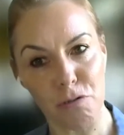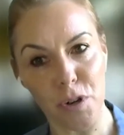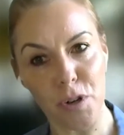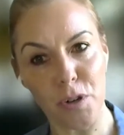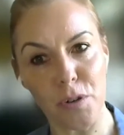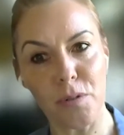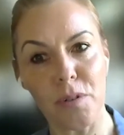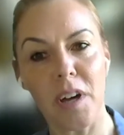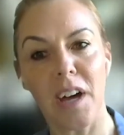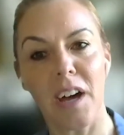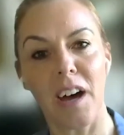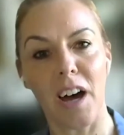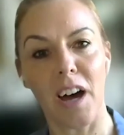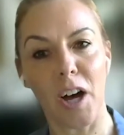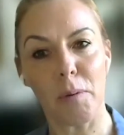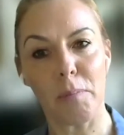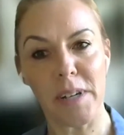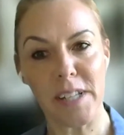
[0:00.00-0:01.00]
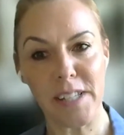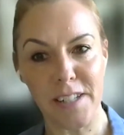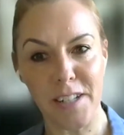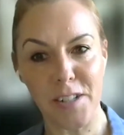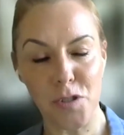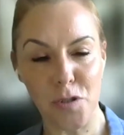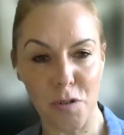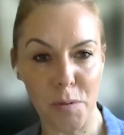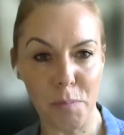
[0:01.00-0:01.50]
through
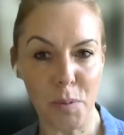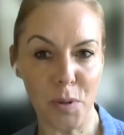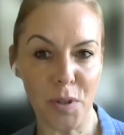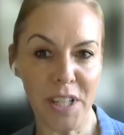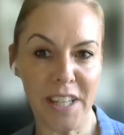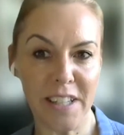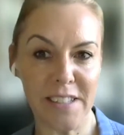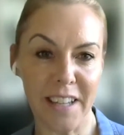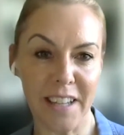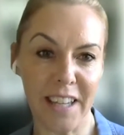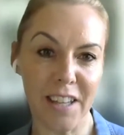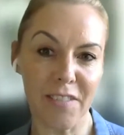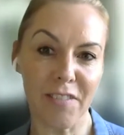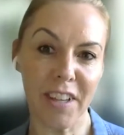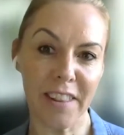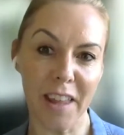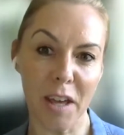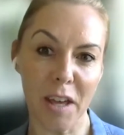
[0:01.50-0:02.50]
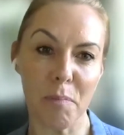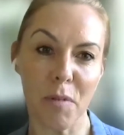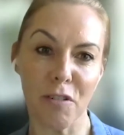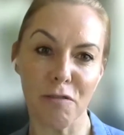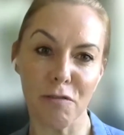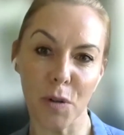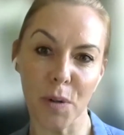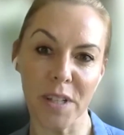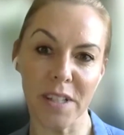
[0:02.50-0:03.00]
listening to employees and giving them
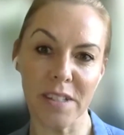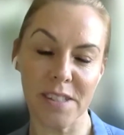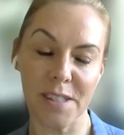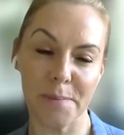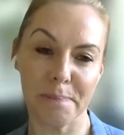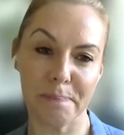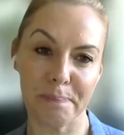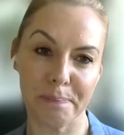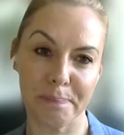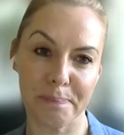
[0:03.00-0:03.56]
a voice.